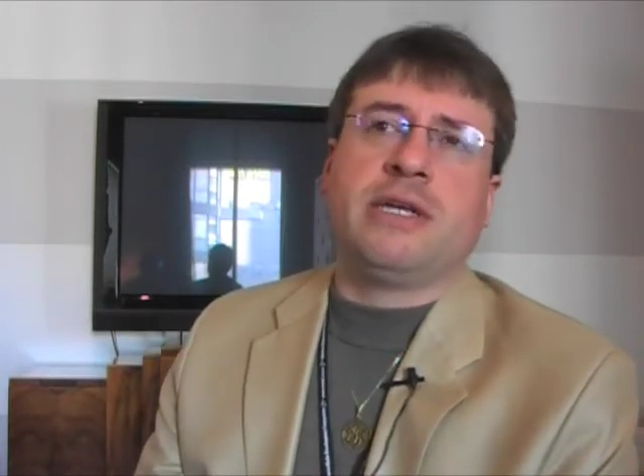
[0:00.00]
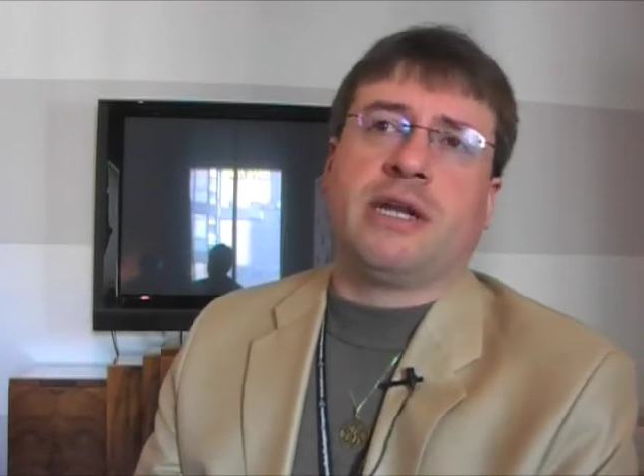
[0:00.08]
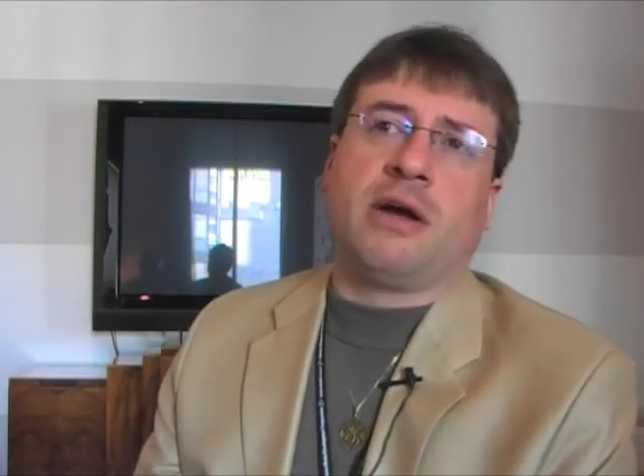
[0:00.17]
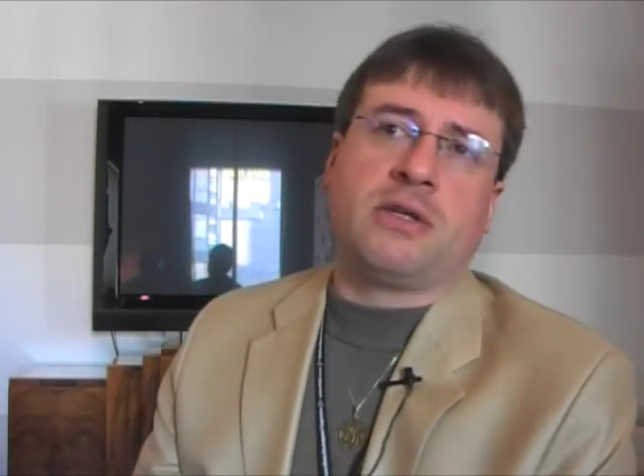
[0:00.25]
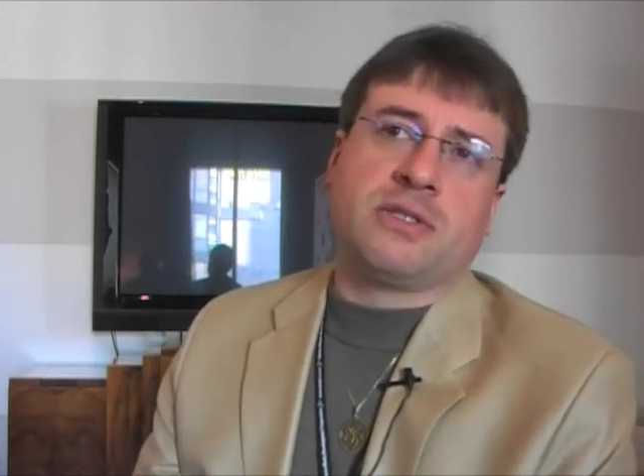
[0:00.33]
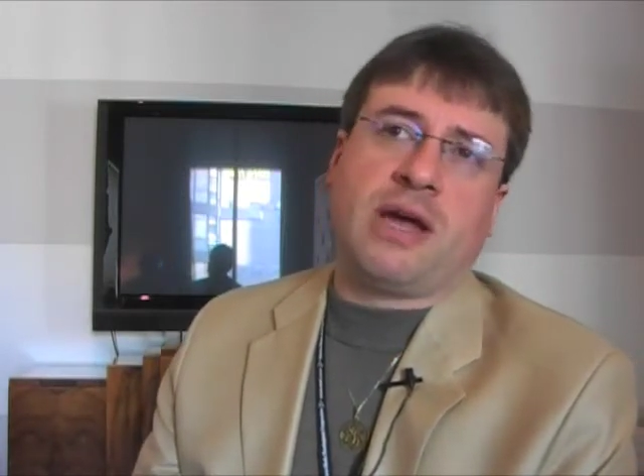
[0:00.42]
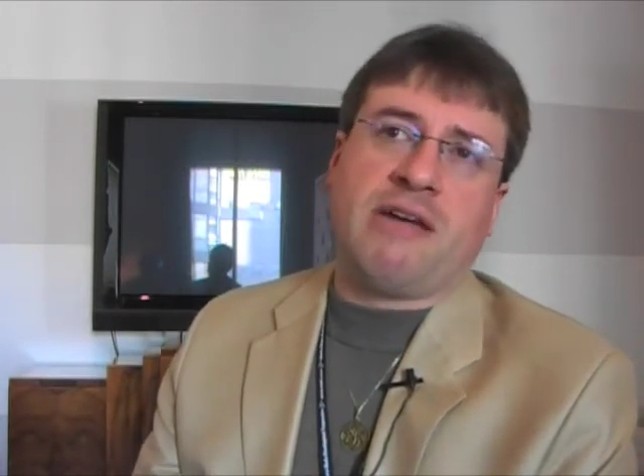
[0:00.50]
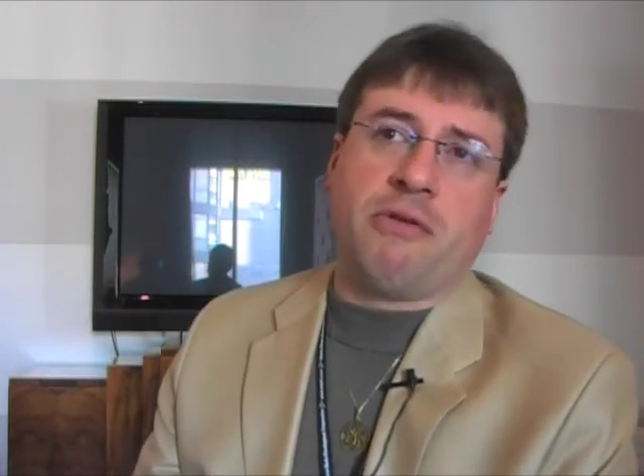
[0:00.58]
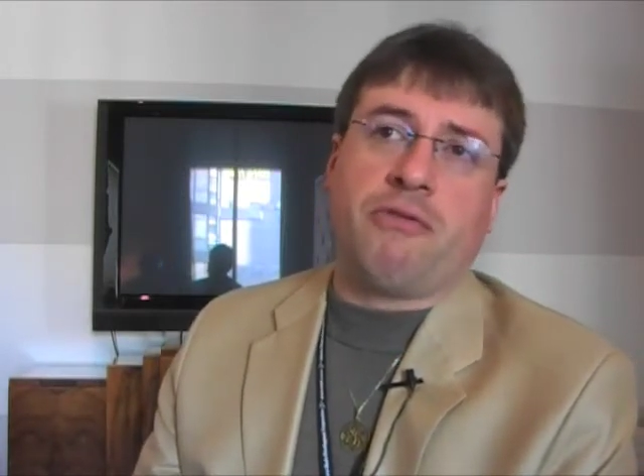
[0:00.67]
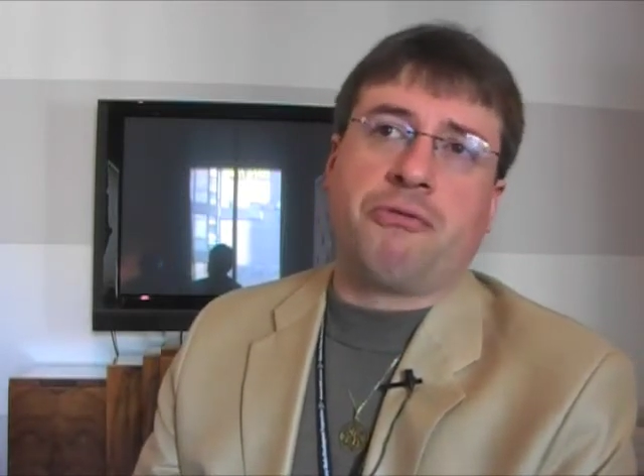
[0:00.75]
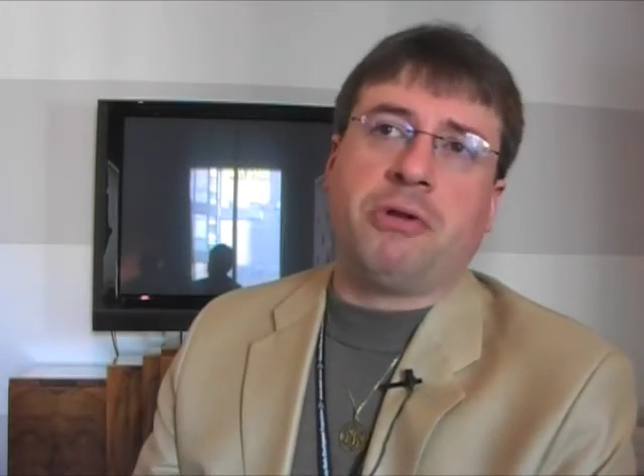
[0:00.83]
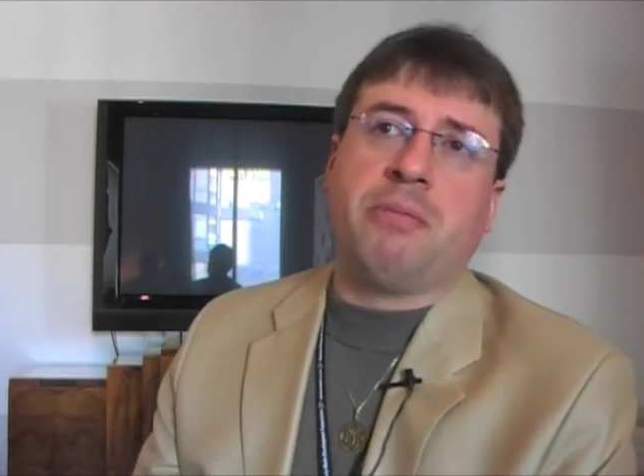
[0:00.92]
you can also have
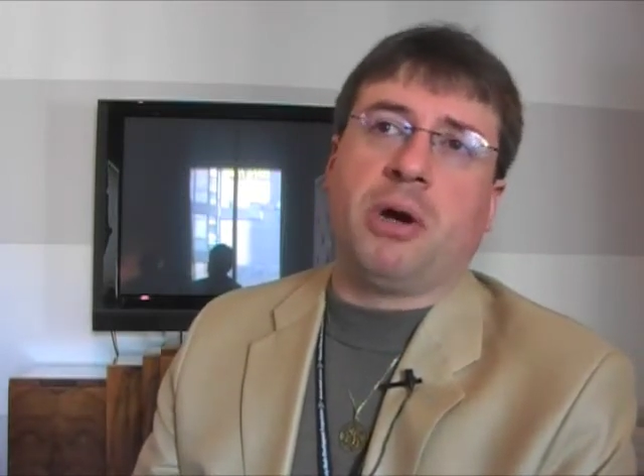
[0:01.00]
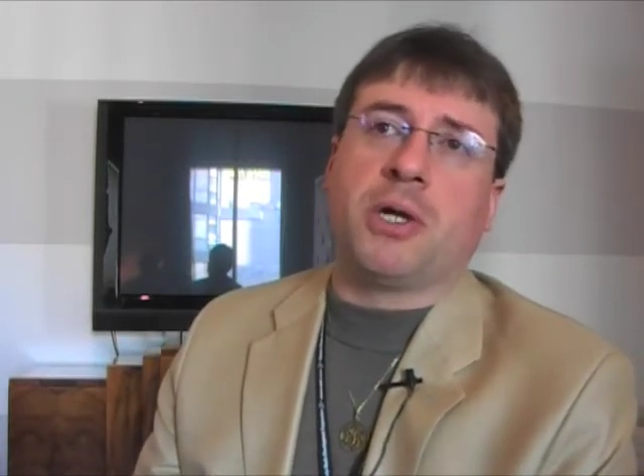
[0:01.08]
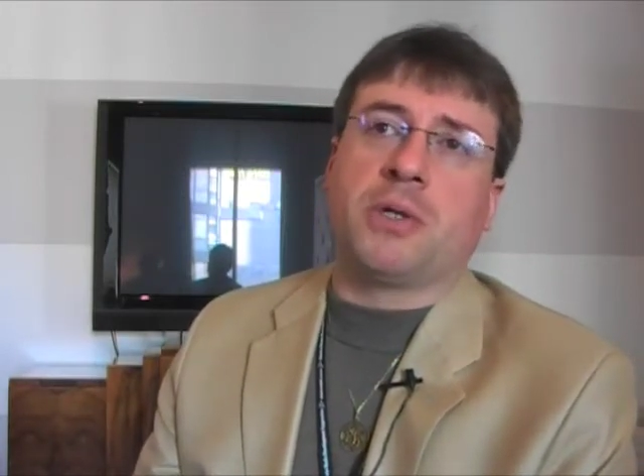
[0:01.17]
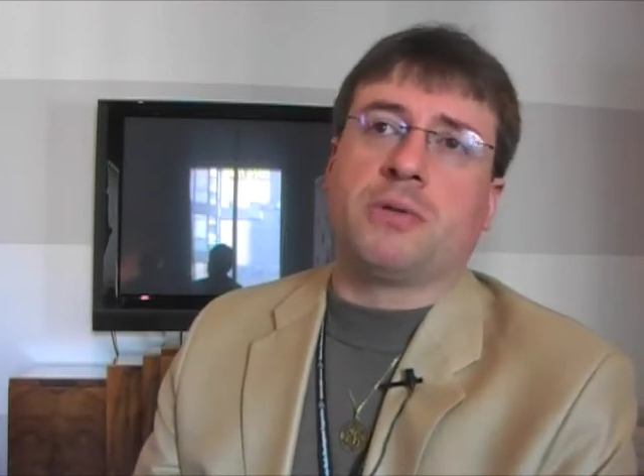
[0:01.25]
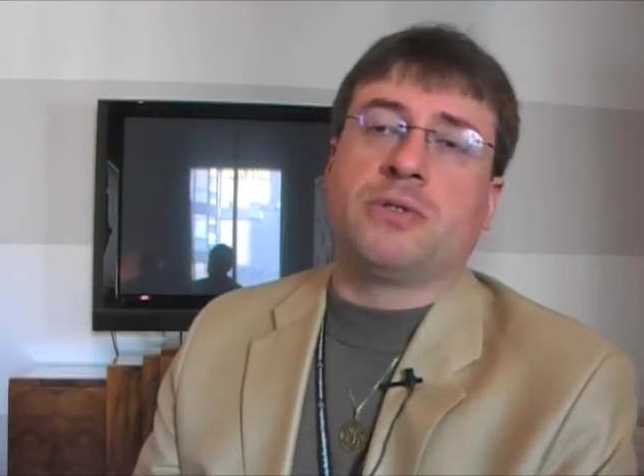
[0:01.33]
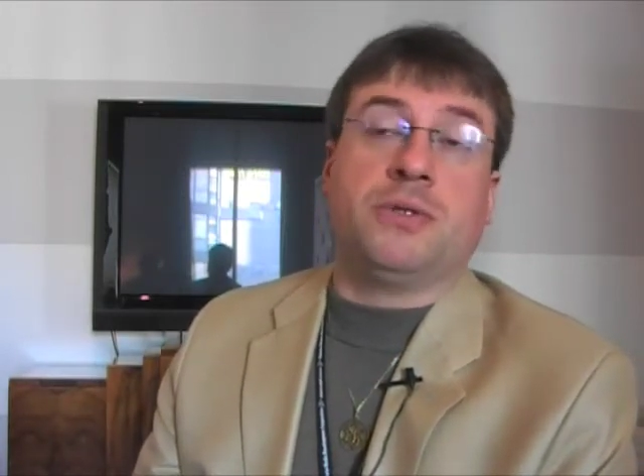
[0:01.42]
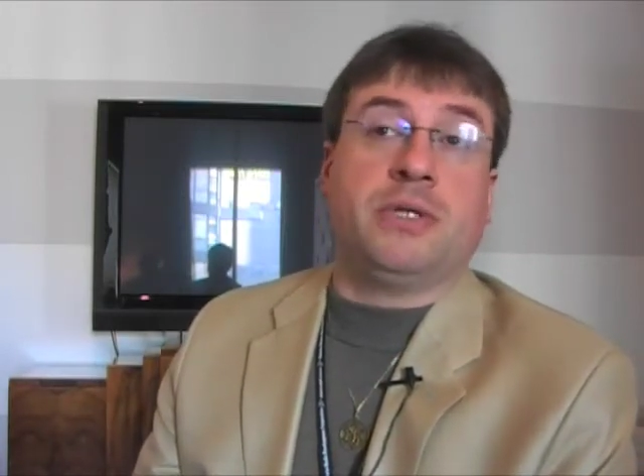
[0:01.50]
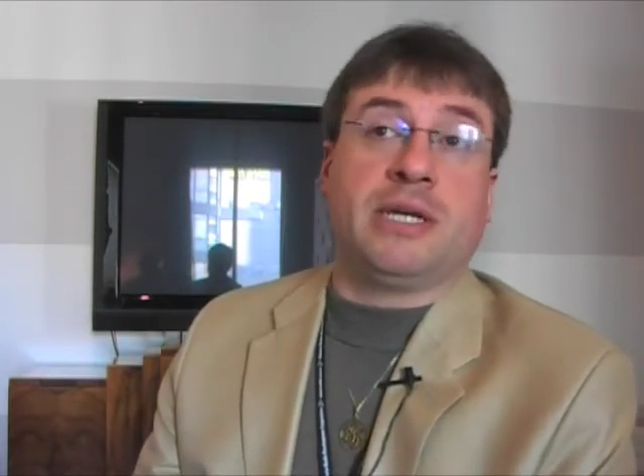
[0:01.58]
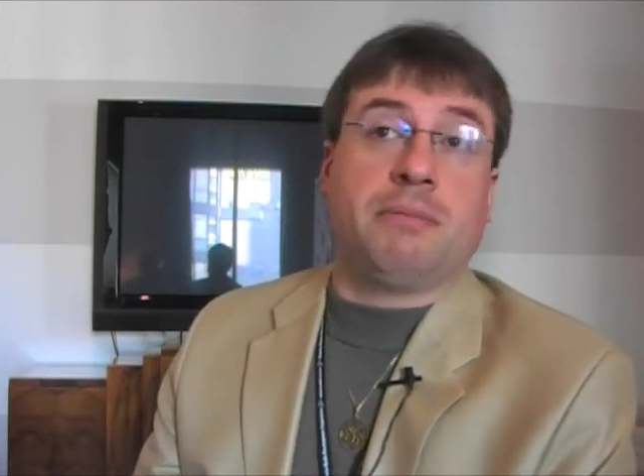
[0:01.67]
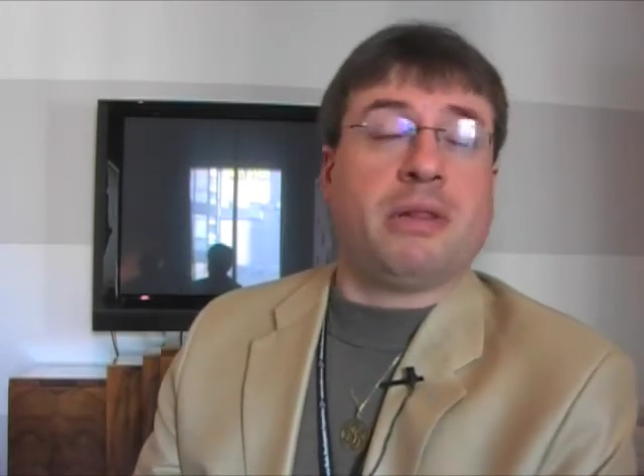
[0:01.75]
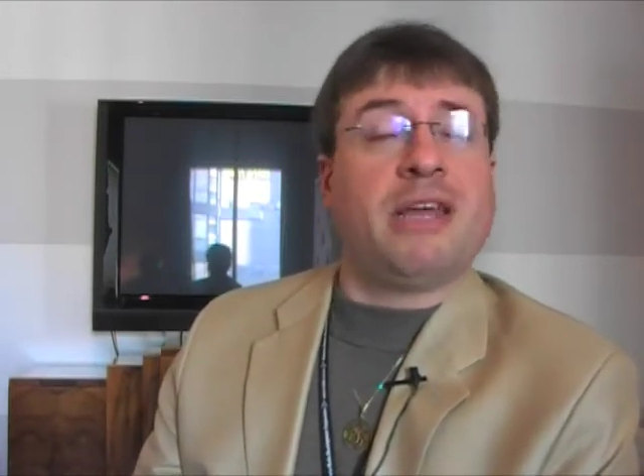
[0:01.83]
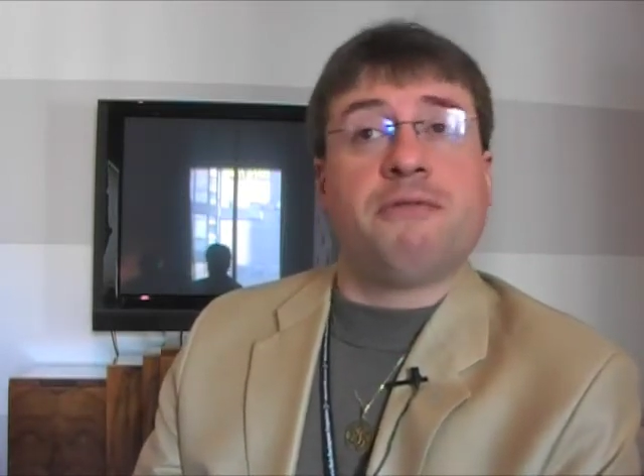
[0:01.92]
a free model, so you
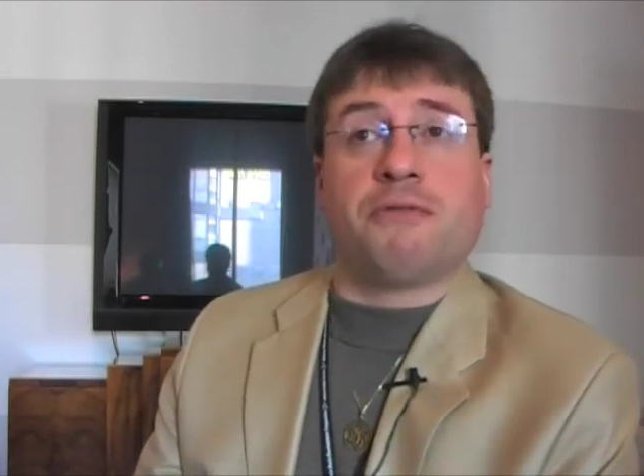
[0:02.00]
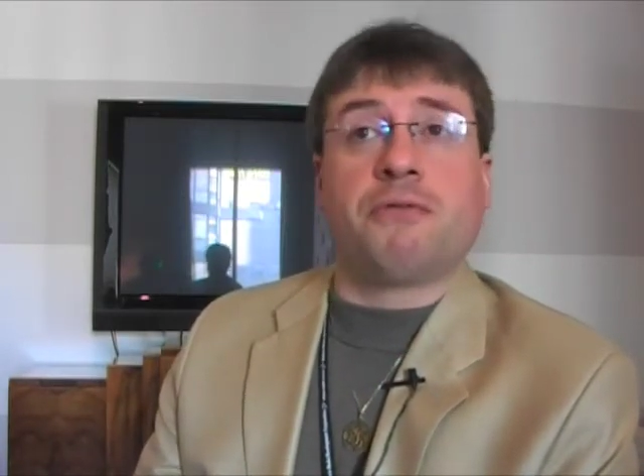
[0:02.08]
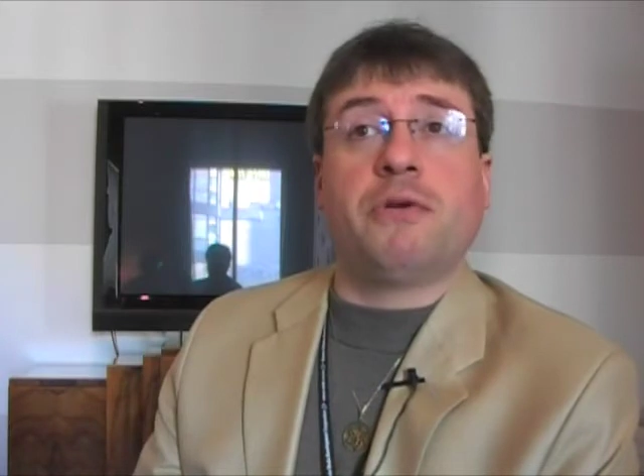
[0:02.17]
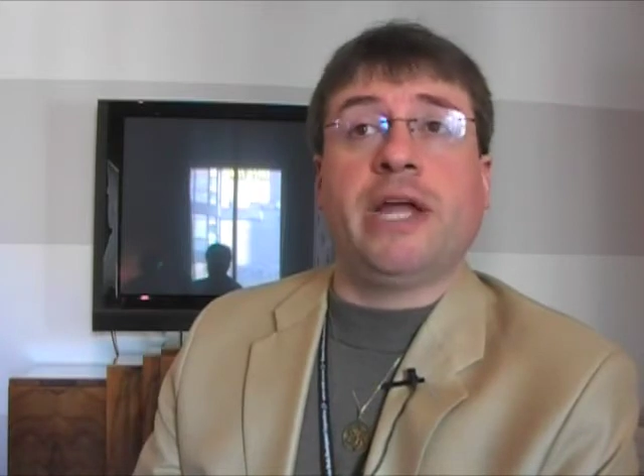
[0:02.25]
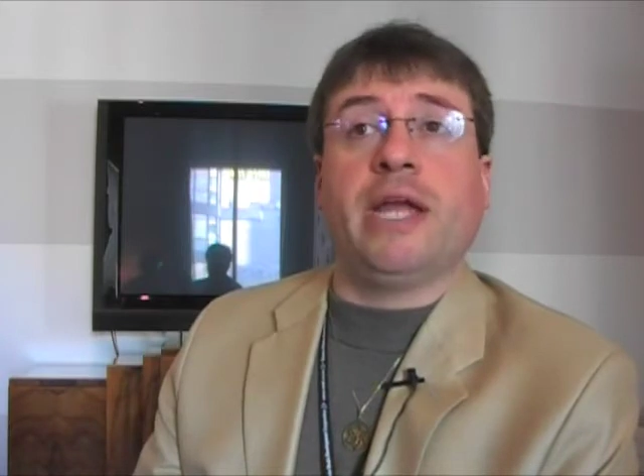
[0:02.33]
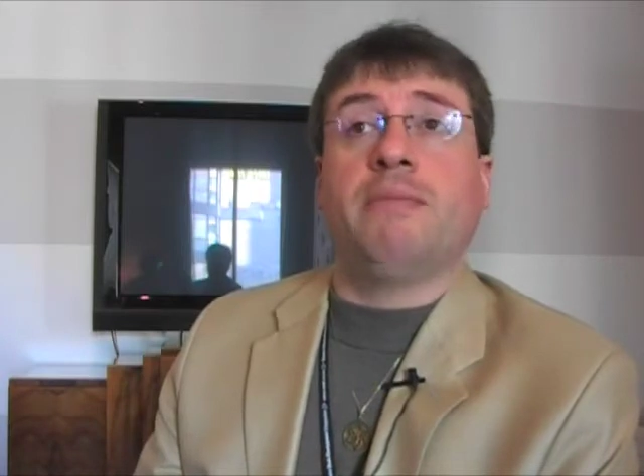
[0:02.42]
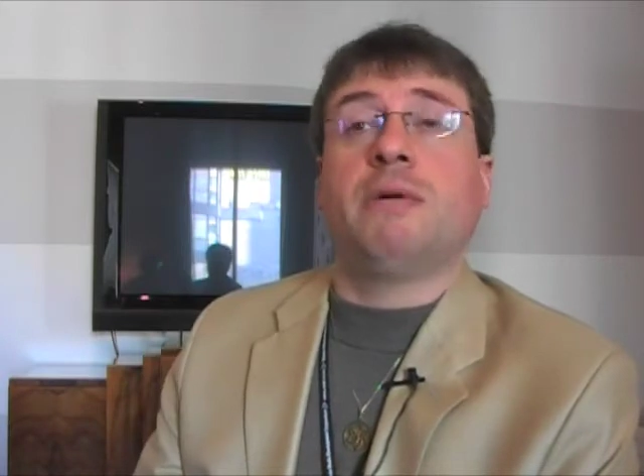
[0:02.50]
can play for free,